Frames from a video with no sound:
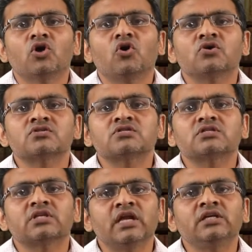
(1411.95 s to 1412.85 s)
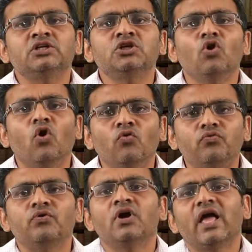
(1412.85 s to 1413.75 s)

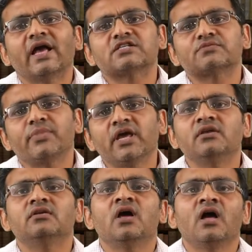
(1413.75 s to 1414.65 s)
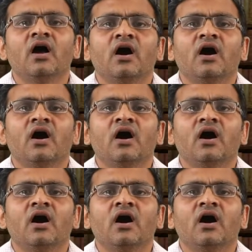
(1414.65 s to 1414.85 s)
Konstantinov explained